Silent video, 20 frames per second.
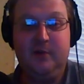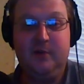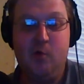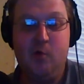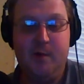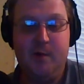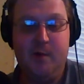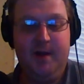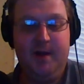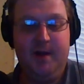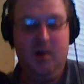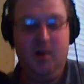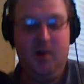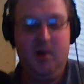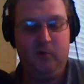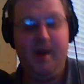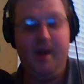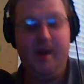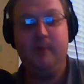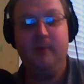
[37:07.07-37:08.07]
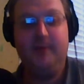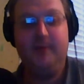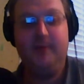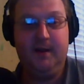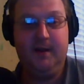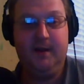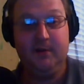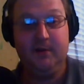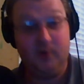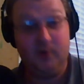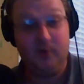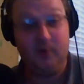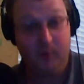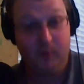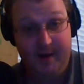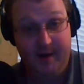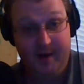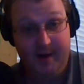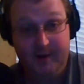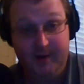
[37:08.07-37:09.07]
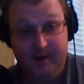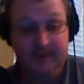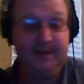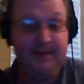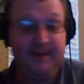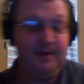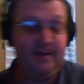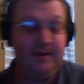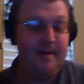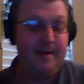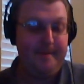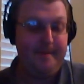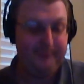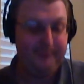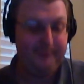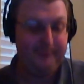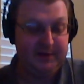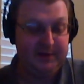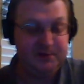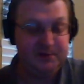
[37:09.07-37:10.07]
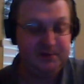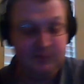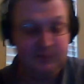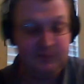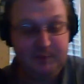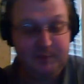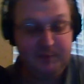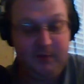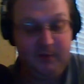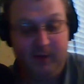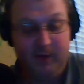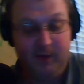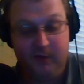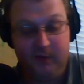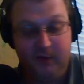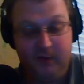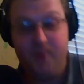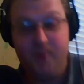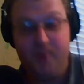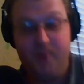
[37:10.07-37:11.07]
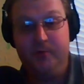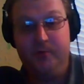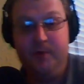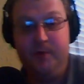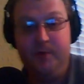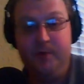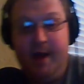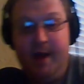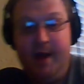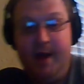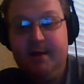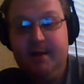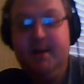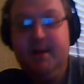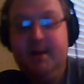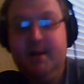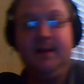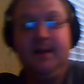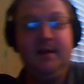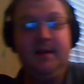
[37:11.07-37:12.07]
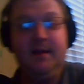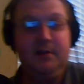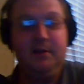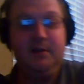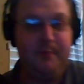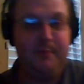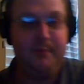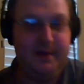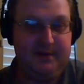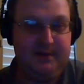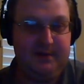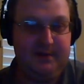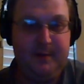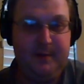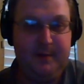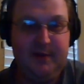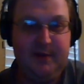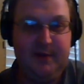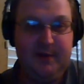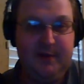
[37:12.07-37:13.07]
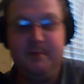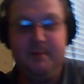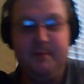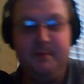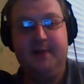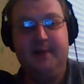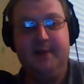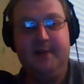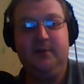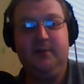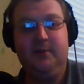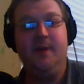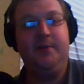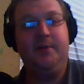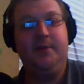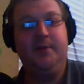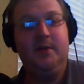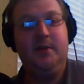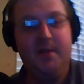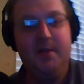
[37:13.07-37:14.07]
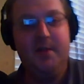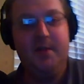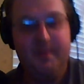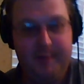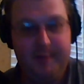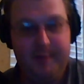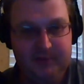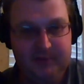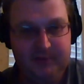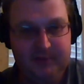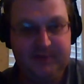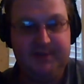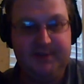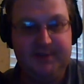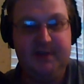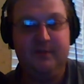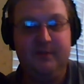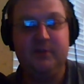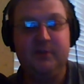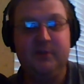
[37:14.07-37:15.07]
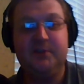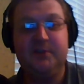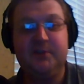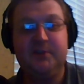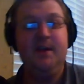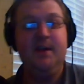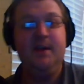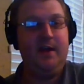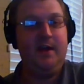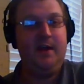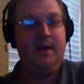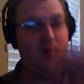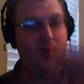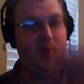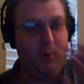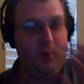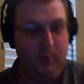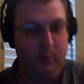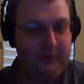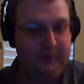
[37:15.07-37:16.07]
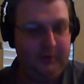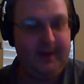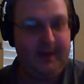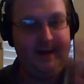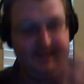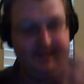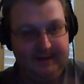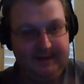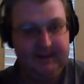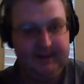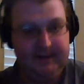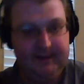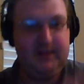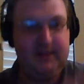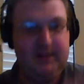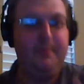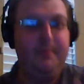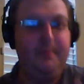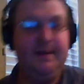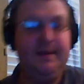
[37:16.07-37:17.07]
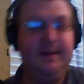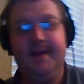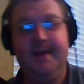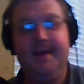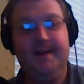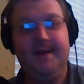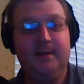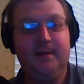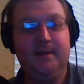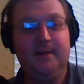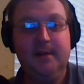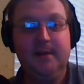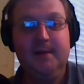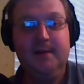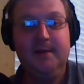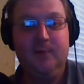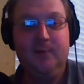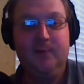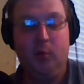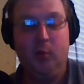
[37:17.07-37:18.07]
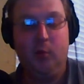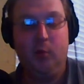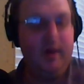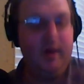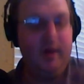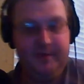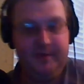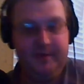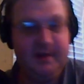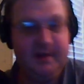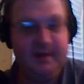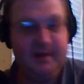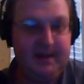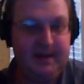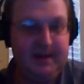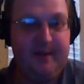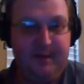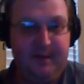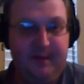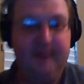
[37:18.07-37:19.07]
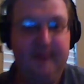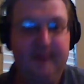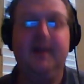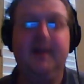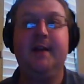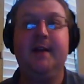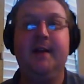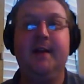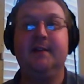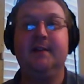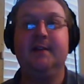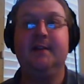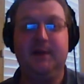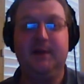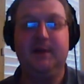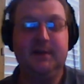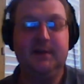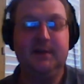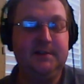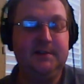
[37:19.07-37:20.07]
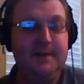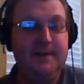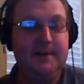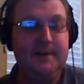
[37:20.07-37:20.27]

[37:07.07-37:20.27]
a quarterback, round 10. You know why round 10? Because you've spent rounds 1 through 9 getting the best running backs that are out there, the best receivers, and hopefully, ideally, the best tight end or one of the top 5 tight ends. Because